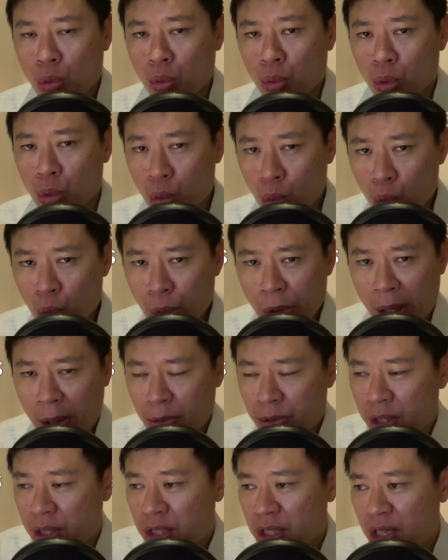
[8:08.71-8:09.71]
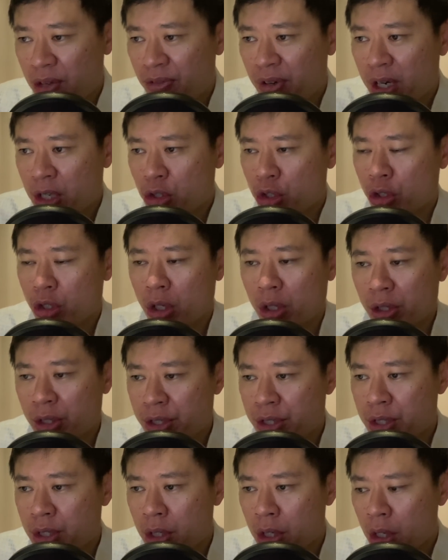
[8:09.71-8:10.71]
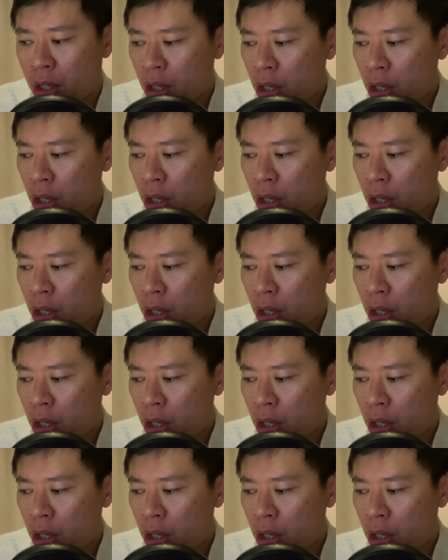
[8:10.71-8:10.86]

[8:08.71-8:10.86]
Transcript: to $2,700